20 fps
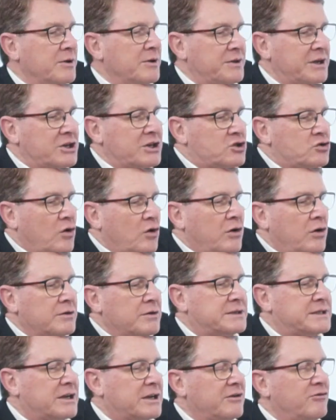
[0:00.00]
they're
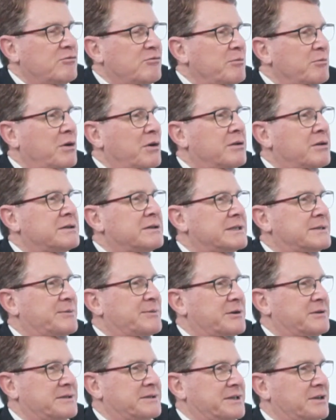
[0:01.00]
drawn to government bonds
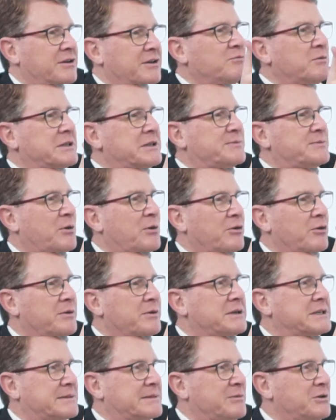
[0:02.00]
because the government's
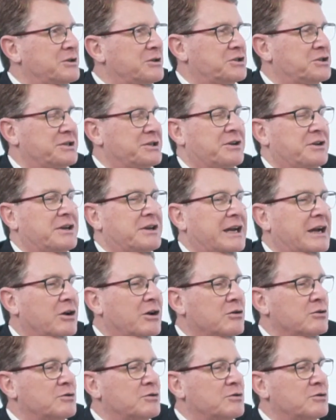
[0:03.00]
borrowing so much and you can get a good